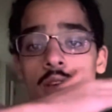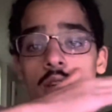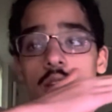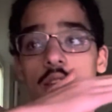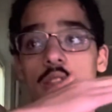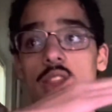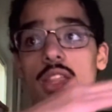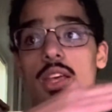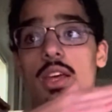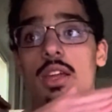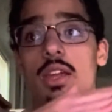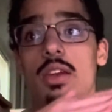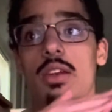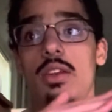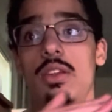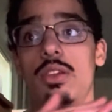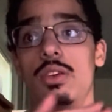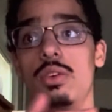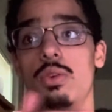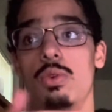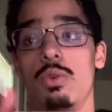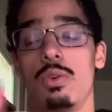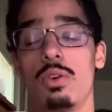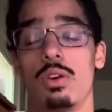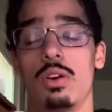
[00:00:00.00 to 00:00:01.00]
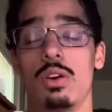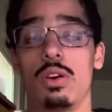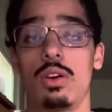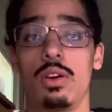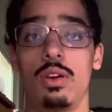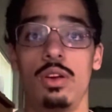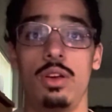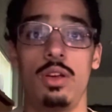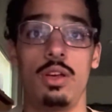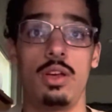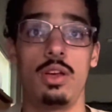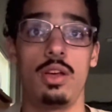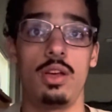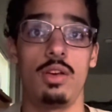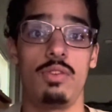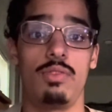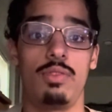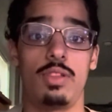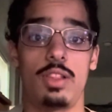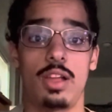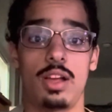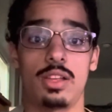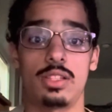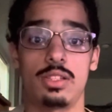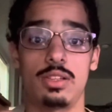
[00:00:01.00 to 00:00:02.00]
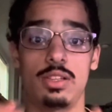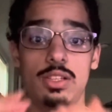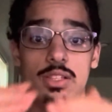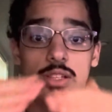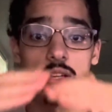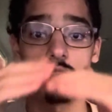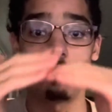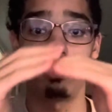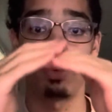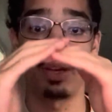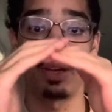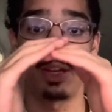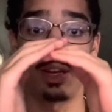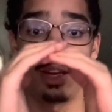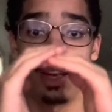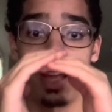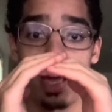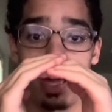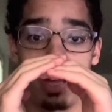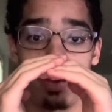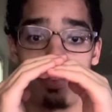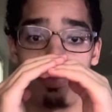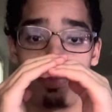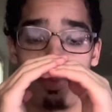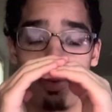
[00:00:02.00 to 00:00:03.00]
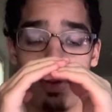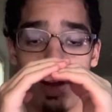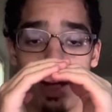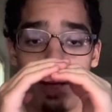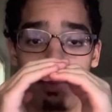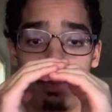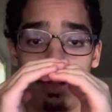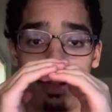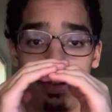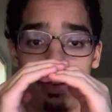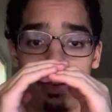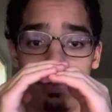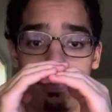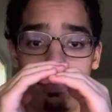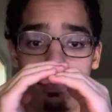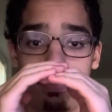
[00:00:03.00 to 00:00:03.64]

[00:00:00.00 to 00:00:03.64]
then your velocity is going to be a negative parabola.